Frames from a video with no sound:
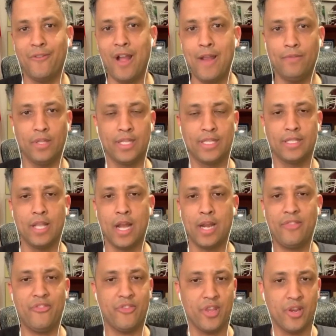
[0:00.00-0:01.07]
survival. It's
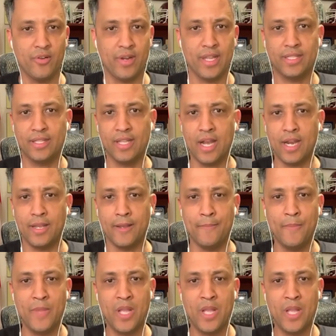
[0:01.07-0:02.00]
not a theory. It's not